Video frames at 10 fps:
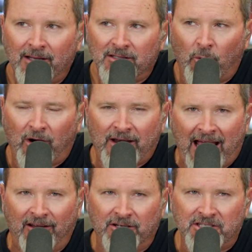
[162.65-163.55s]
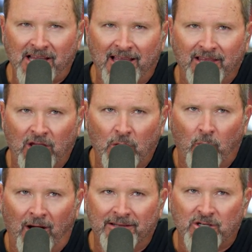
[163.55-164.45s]
to where now you're saying that you
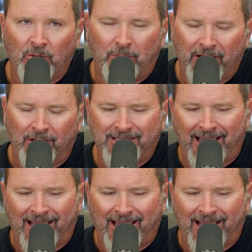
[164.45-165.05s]
want to build